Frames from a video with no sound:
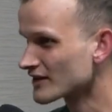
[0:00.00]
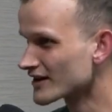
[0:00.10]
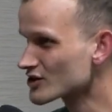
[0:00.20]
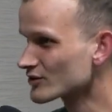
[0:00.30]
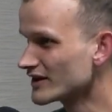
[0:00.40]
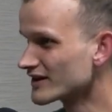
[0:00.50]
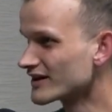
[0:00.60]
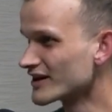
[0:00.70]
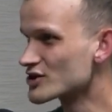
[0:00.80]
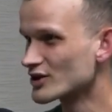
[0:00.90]
Actually,
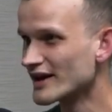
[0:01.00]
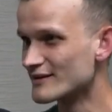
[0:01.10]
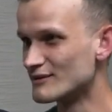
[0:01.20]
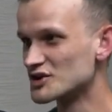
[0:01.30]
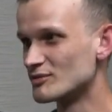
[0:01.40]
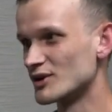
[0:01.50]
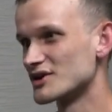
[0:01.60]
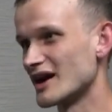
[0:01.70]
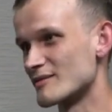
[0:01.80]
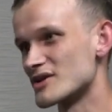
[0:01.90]
and it shot up multiple
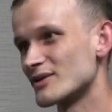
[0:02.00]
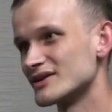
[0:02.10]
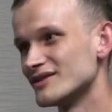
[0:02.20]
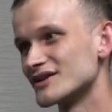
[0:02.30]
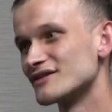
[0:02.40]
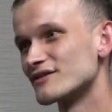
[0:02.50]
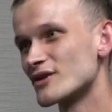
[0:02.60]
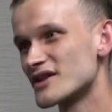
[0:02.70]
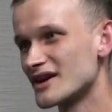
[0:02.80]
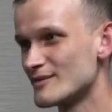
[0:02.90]
times, right? Like the
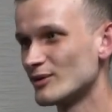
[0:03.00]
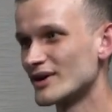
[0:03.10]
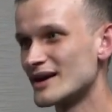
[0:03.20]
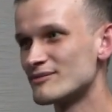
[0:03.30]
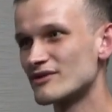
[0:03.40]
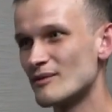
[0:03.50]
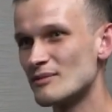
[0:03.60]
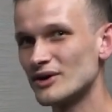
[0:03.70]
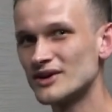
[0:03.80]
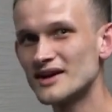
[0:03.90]
first time it went up from about